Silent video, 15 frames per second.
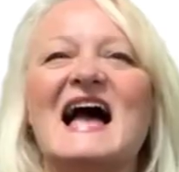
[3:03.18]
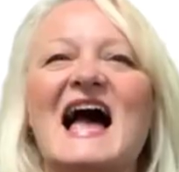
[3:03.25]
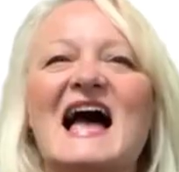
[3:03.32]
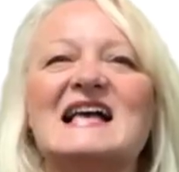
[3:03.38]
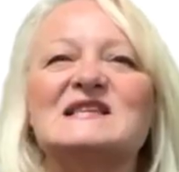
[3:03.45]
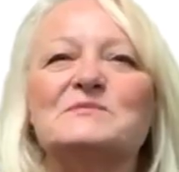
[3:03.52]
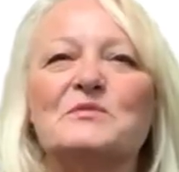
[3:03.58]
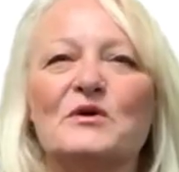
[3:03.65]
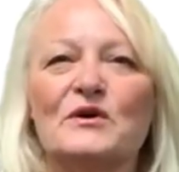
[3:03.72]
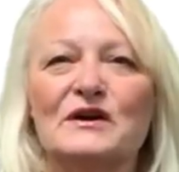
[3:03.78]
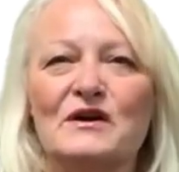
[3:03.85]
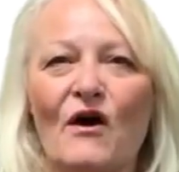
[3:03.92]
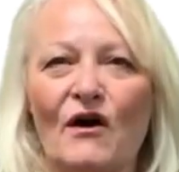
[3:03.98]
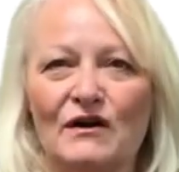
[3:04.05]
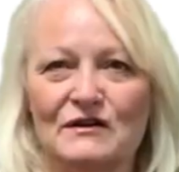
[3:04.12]
As per
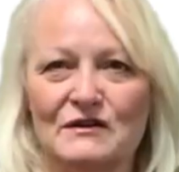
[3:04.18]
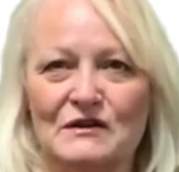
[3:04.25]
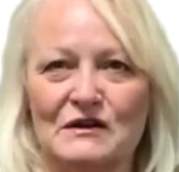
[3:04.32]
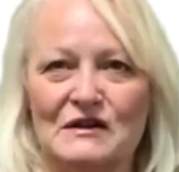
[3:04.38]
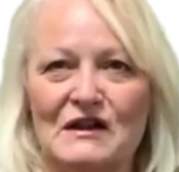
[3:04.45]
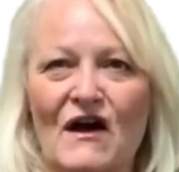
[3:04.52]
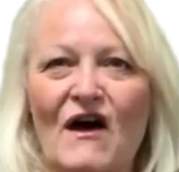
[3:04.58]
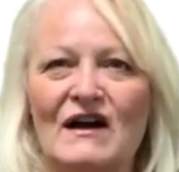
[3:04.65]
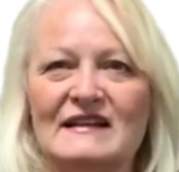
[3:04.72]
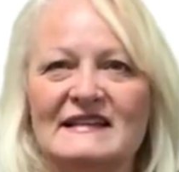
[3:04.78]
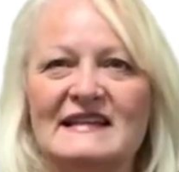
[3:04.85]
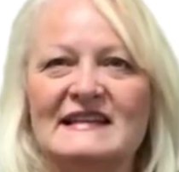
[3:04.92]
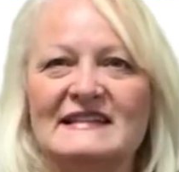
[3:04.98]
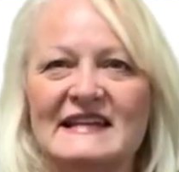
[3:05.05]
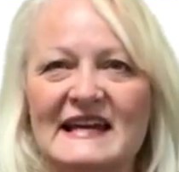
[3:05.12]
an article
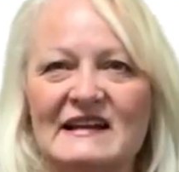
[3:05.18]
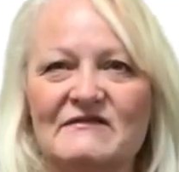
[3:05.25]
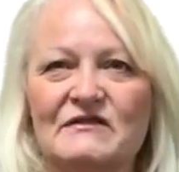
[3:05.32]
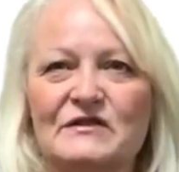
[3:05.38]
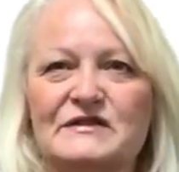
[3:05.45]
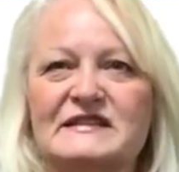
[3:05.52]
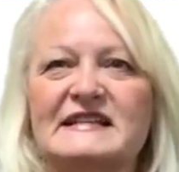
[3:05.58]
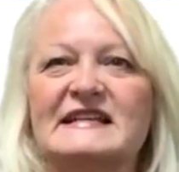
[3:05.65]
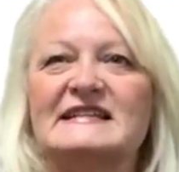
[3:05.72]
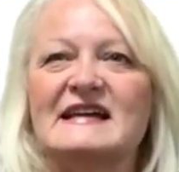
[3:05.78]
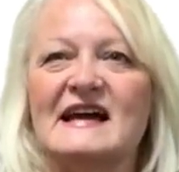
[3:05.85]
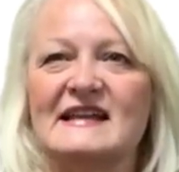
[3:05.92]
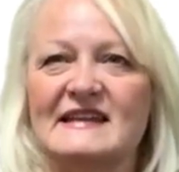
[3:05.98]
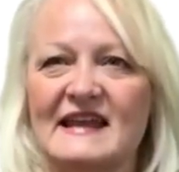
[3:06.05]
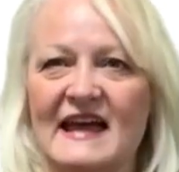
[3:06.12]
on
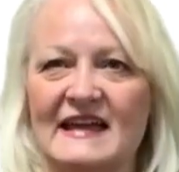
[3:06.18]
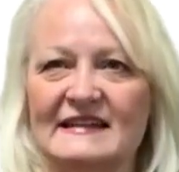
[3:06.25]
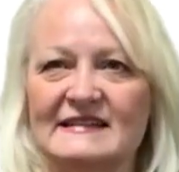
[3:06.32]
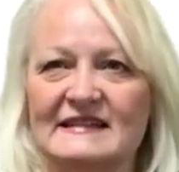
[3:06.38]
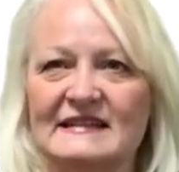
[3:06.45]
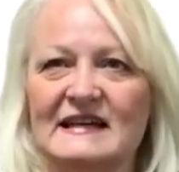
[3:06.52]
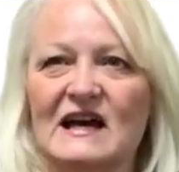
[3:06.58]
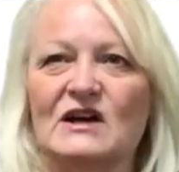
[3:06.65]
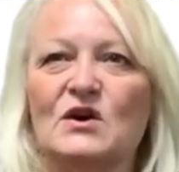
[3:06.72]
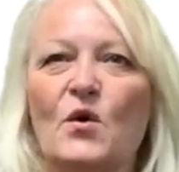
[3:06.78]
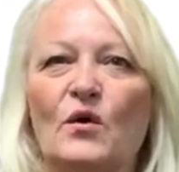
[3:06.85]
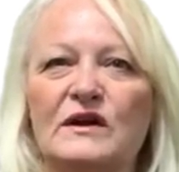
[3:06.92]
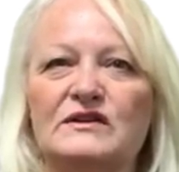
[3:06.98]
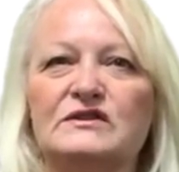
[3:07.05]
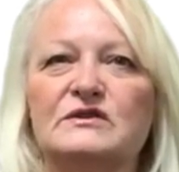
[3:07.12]
dataversity.net,
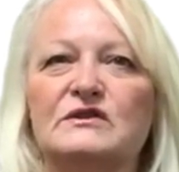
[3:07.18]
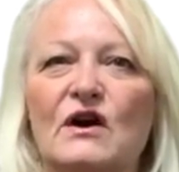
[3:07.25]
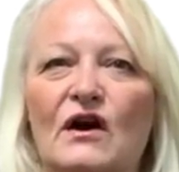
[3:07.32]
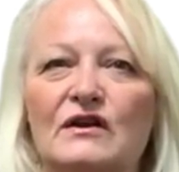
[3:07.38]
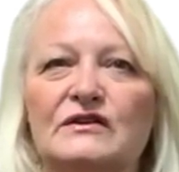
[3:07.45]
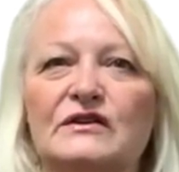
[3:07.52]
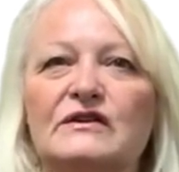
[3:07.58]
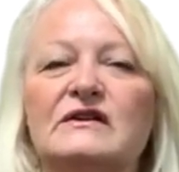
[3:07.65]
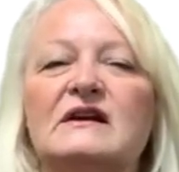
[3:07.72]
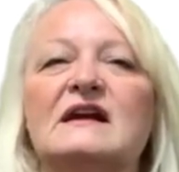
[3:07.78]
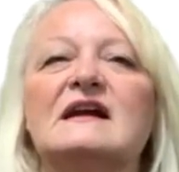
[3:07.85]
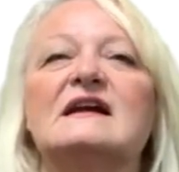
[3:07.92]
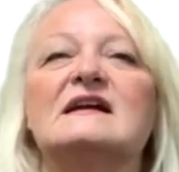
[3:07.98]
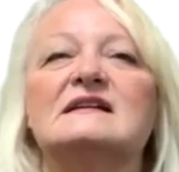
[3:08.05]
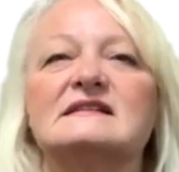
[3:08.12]
according to Gartner,
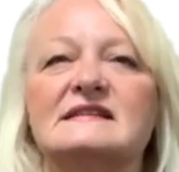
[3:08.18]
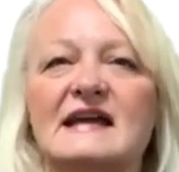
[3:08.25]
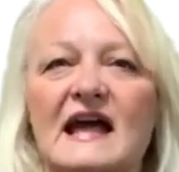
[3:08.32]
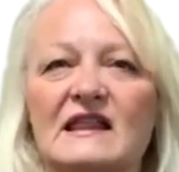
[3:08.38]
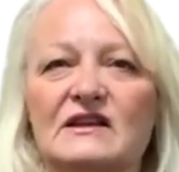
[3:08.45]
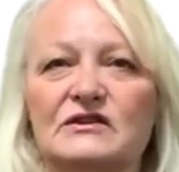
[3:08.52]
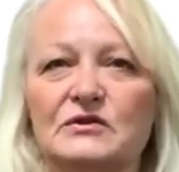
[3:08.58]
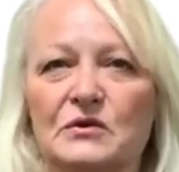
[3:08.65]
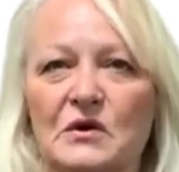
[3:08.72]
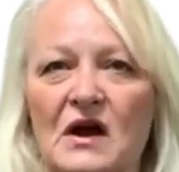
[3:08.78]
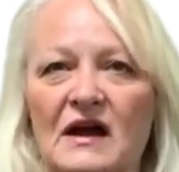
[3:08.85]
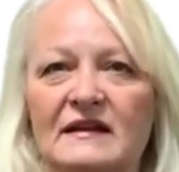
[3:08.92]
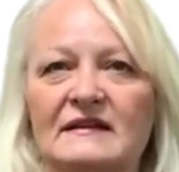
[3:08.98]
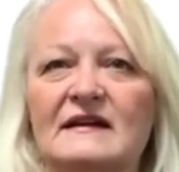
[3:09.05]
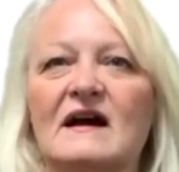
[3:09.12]
Talent
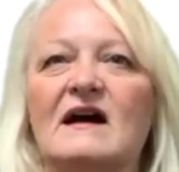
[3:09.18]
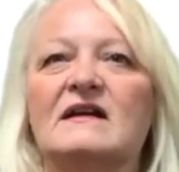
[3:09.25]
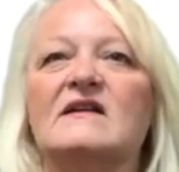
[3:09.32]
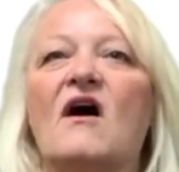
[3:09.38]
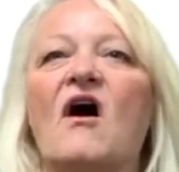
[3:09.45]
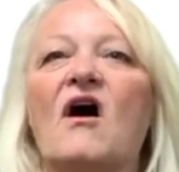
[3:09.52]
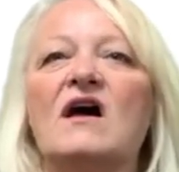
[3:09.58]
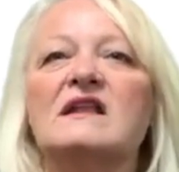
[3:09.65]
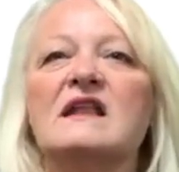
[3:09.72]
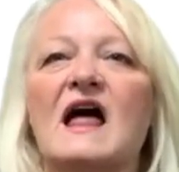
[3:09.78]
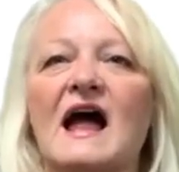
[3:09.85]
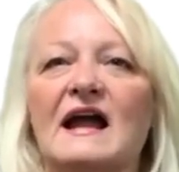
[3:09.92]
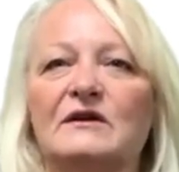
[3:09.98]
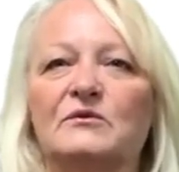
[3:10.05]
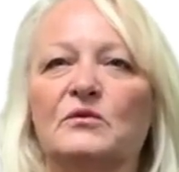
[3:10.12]
Neuron, an
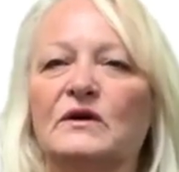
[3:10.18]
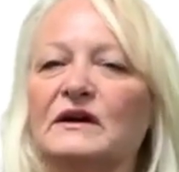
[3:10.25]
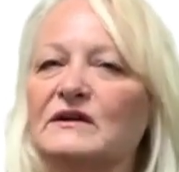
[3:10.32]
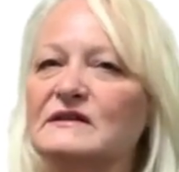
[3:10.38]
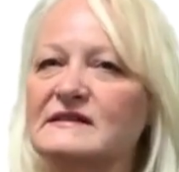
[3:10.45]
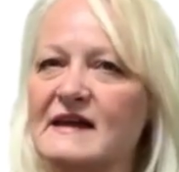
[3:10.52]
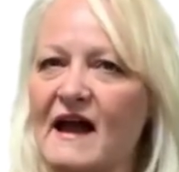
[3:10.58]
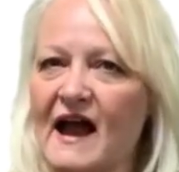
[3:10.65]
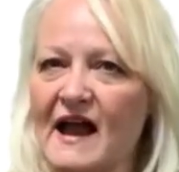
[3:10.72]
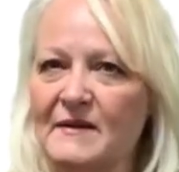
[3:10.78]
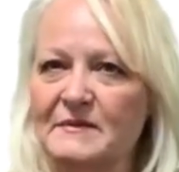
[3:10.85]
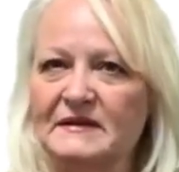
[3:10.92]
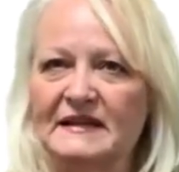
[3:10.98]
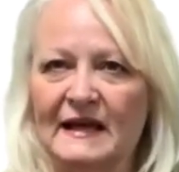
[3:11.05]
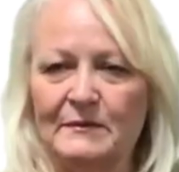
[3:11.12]
online
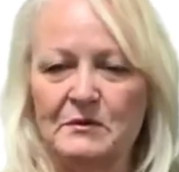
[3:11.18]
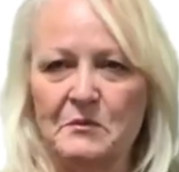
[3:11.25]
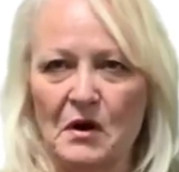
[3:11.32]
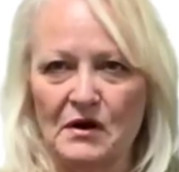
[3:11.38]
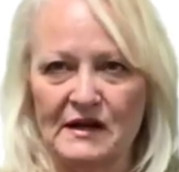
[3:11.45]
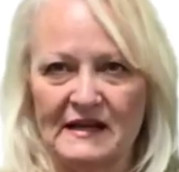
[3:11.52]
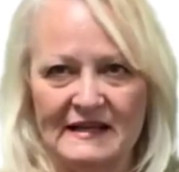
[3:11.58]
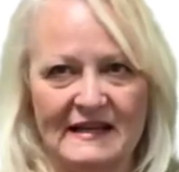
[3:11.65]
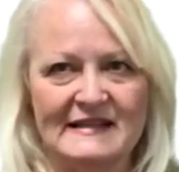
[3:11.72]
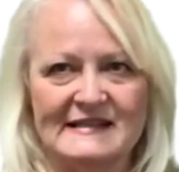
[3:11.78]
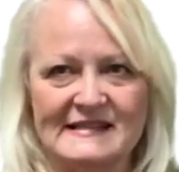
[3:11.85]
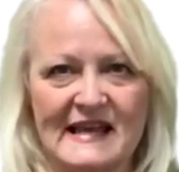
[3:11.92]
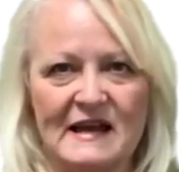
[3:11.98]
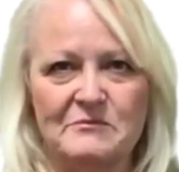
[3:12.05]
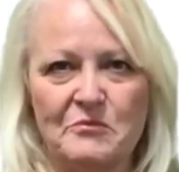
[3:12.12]
real-time labor market
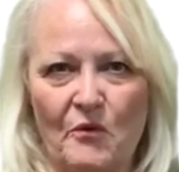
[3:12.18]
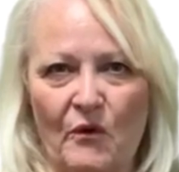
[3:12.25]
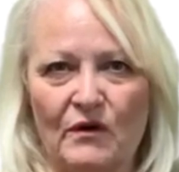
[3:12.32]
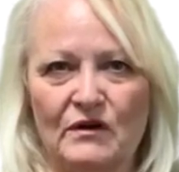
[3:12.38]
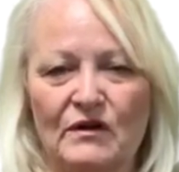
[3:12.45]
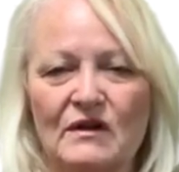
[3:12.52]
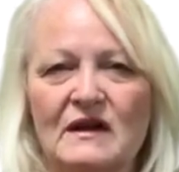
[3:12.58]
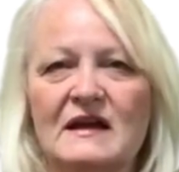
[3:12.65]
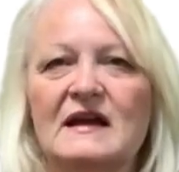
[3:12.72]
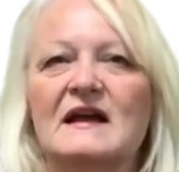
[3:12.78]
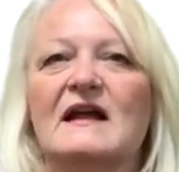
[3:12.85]
insight portal,